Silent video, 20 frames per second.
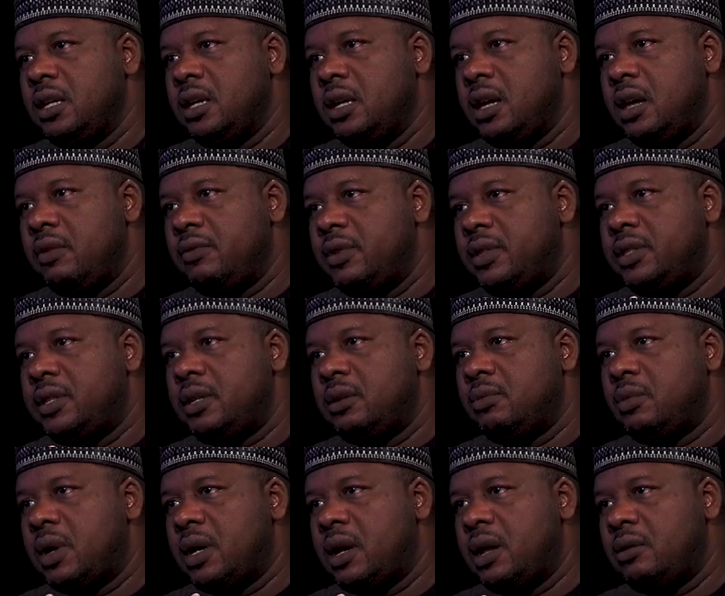
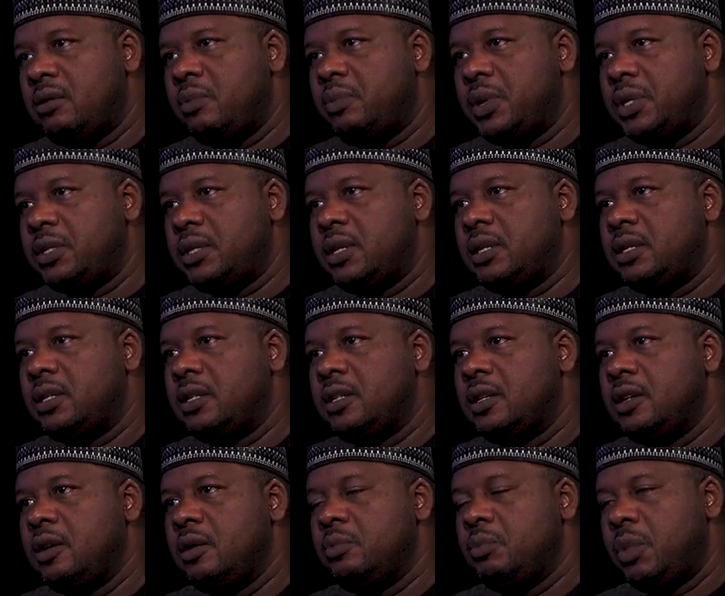everything 100%.
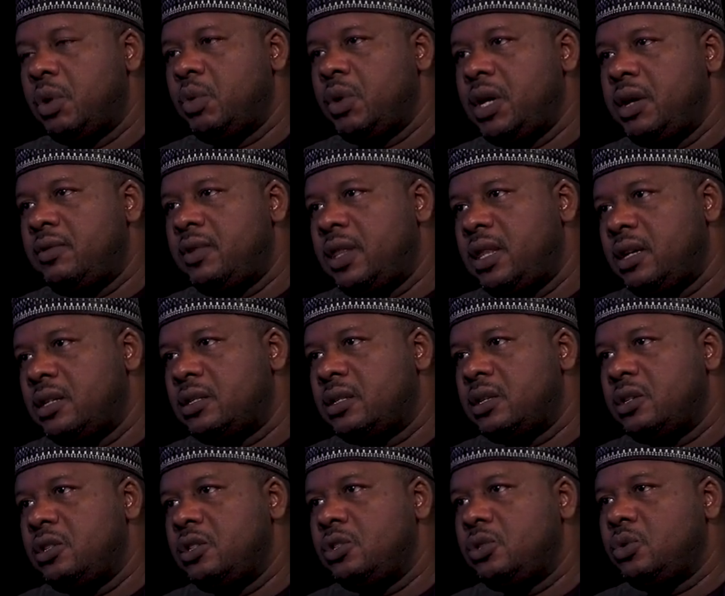Mm. But whenever there is
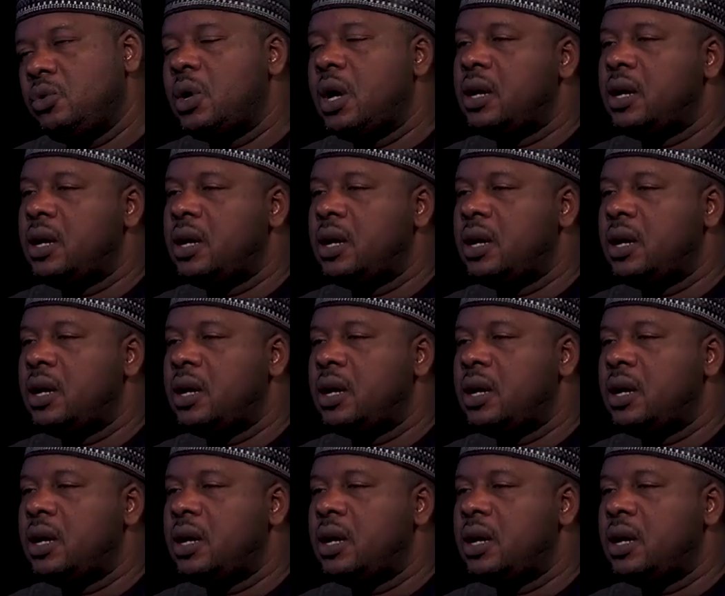an issue,